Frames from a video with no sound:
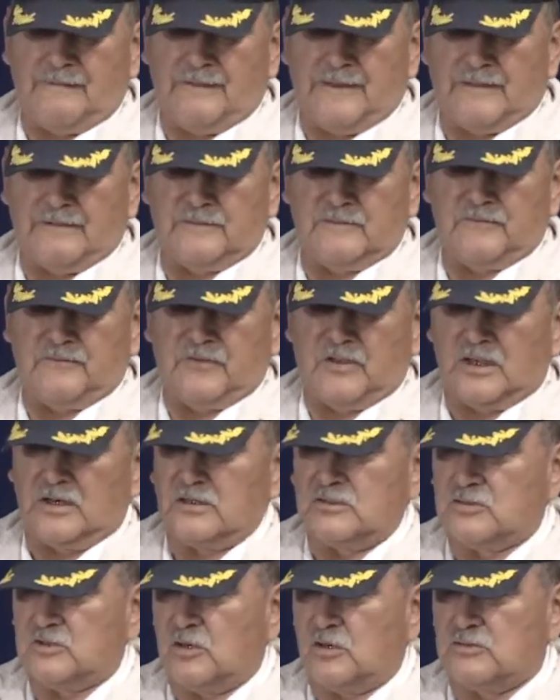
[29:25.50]
and
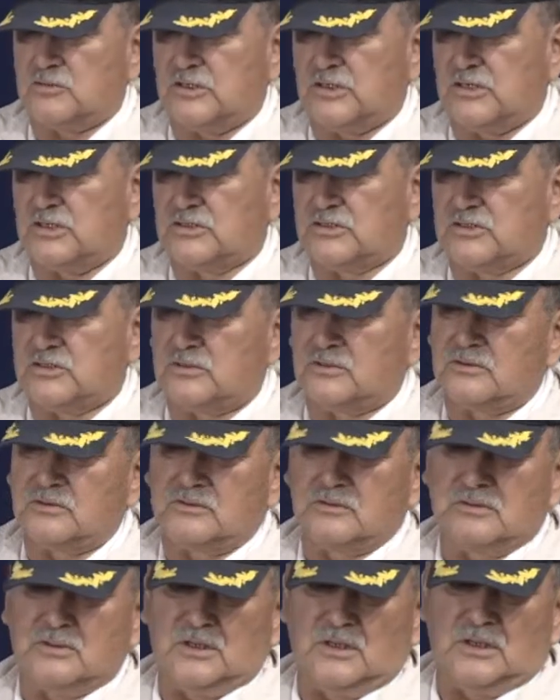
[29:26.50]
Vienna sausage
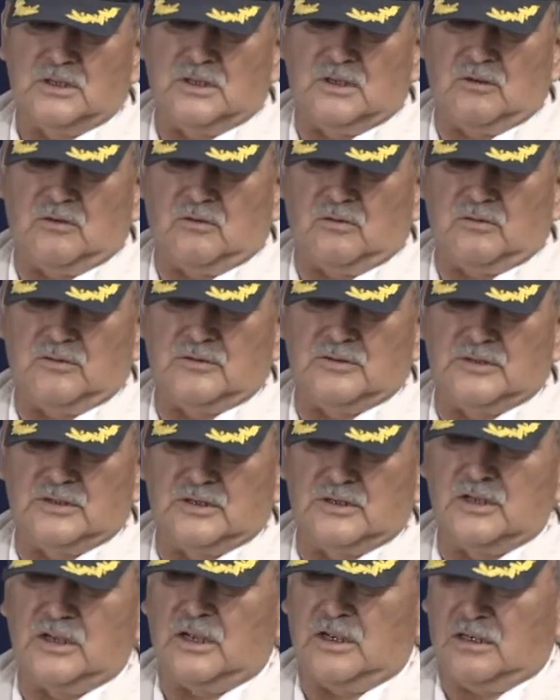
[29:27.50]
or or
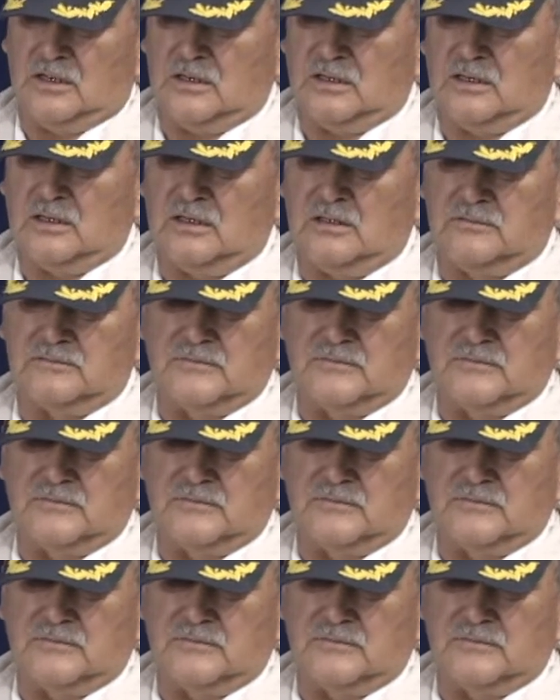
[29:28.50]
uh huh